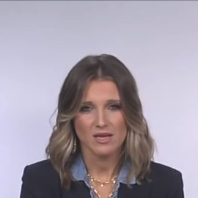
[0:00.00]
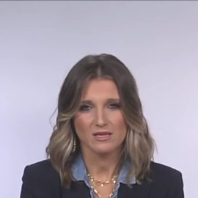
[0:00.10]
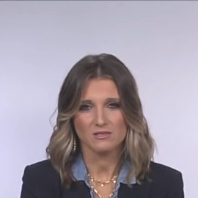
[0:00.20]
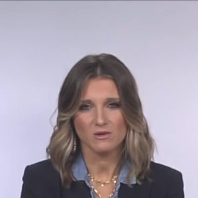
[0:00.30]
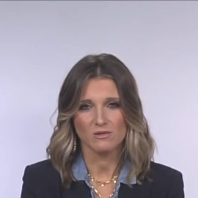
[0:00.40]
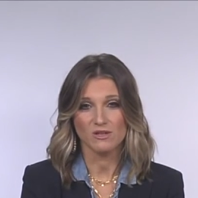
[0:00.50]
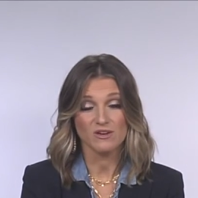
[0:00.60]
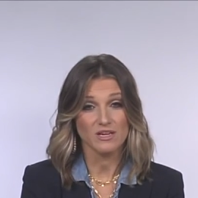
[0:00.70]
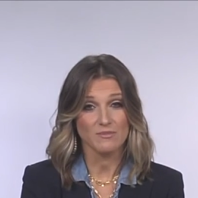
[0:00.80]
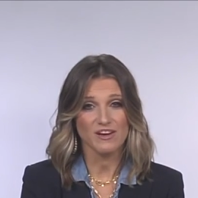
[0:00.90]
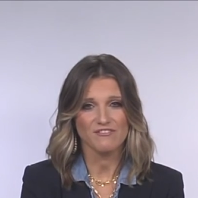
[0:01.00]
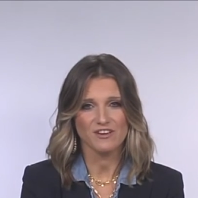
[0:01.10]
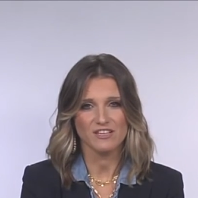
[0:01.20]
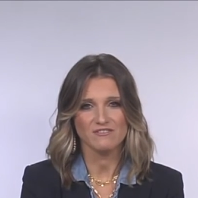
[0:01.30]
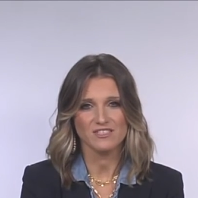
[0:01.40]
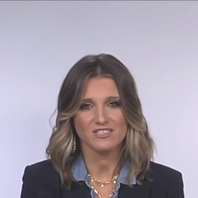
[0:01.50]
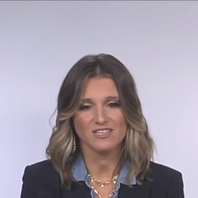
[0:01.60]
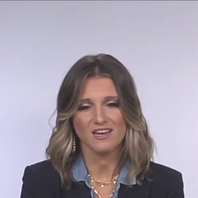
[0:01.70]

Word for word: And so learning about forgiveness and